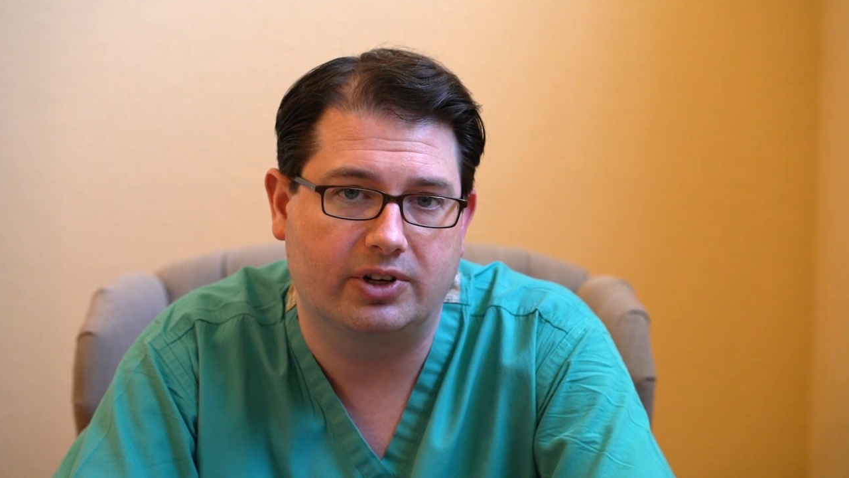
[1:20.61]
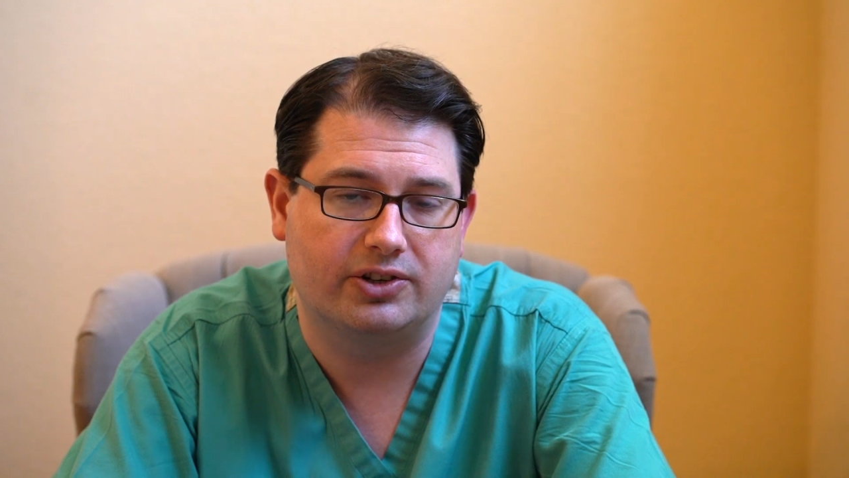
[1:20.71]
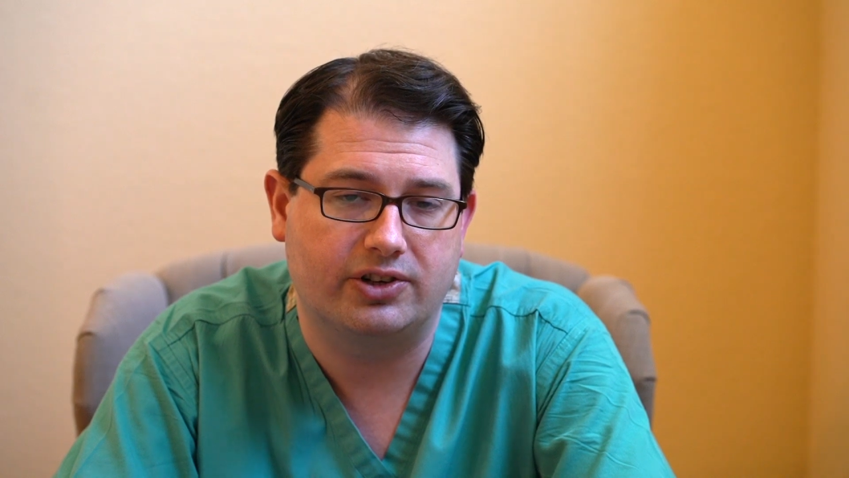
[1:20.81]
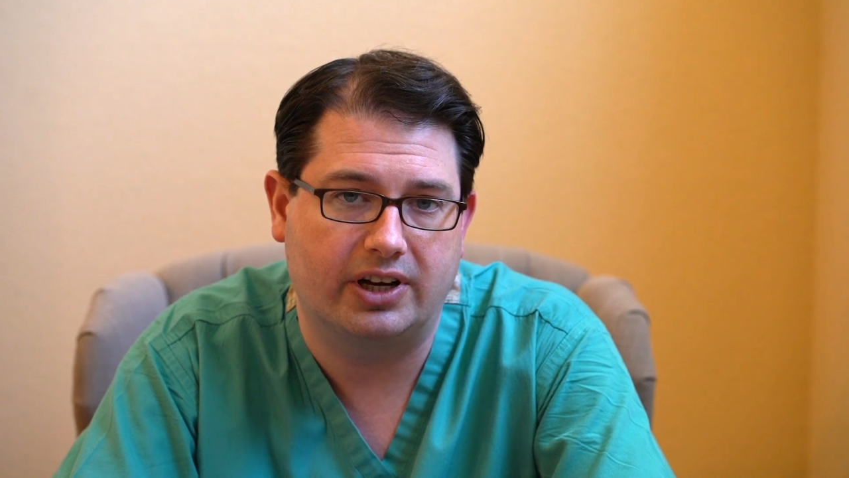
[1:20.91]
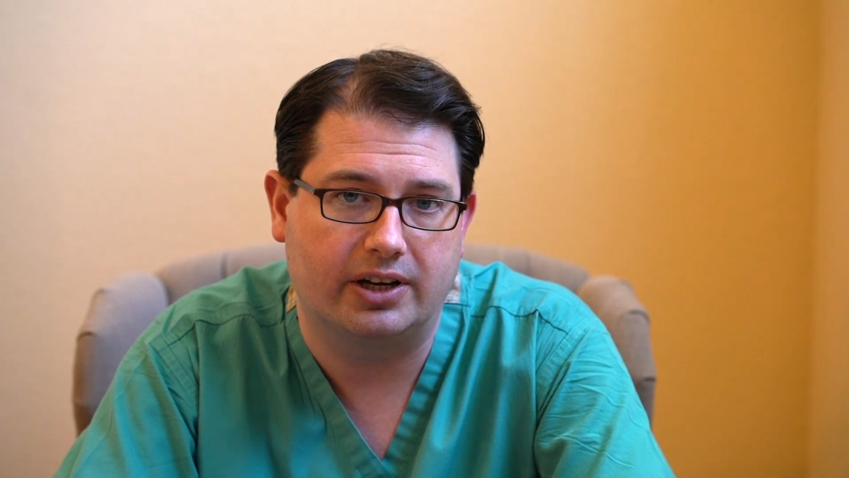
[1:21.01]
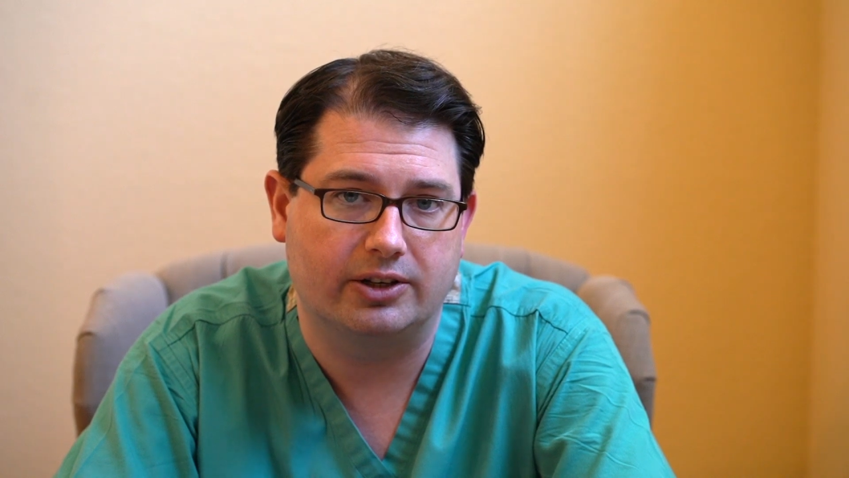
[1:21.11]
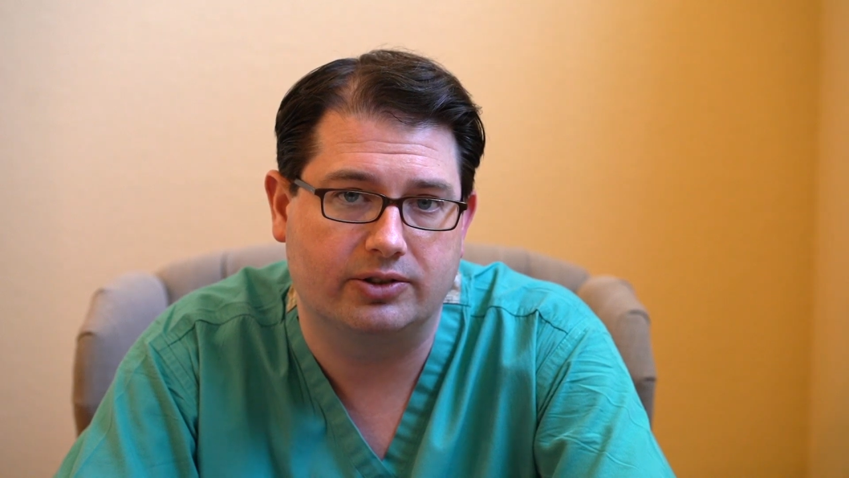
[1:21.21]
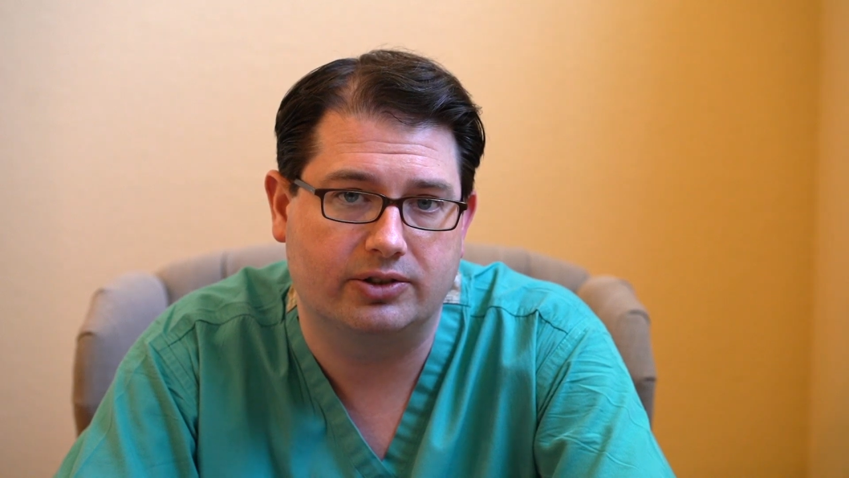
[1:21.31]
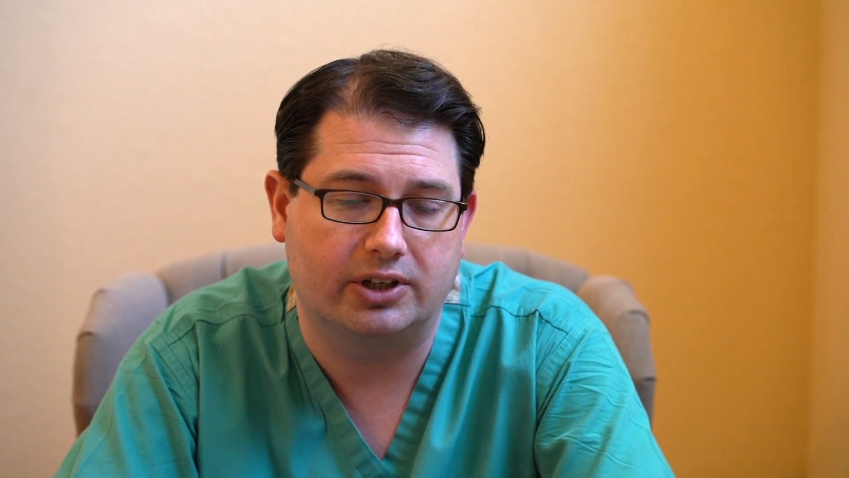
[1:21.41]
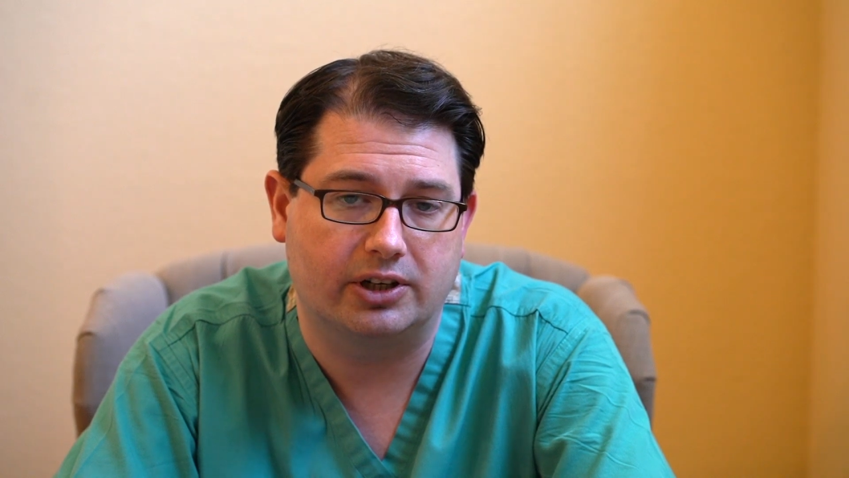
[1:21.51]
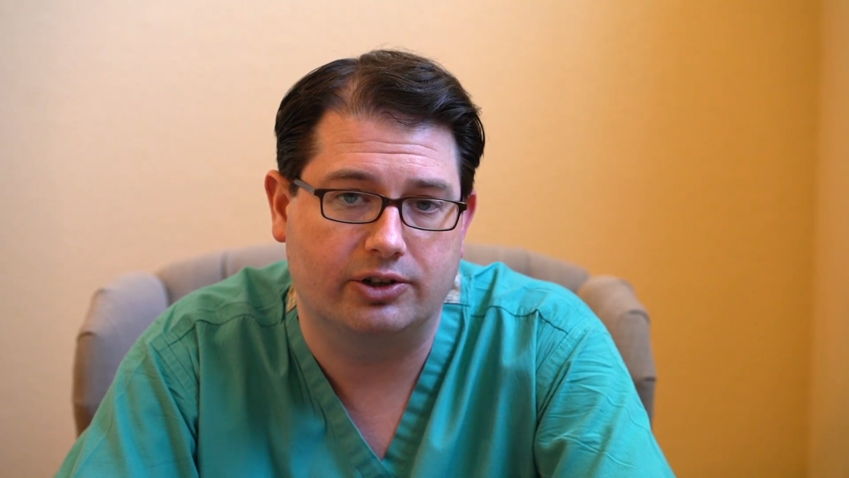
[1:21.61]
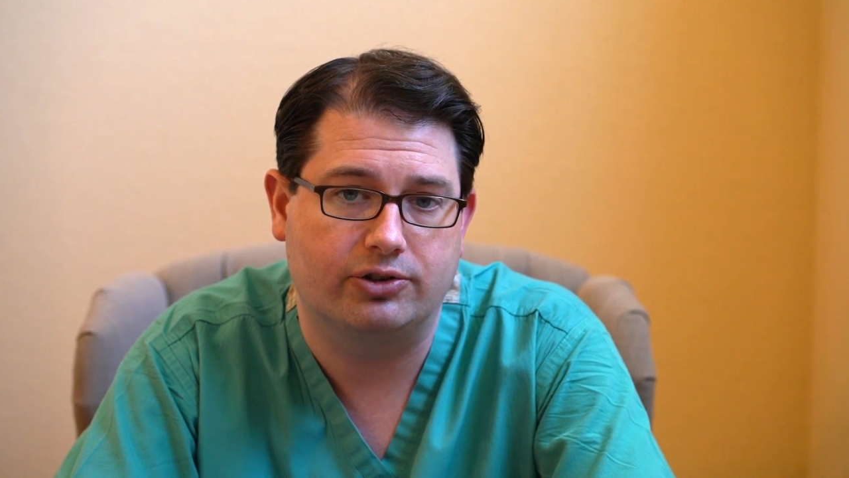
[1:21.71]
such as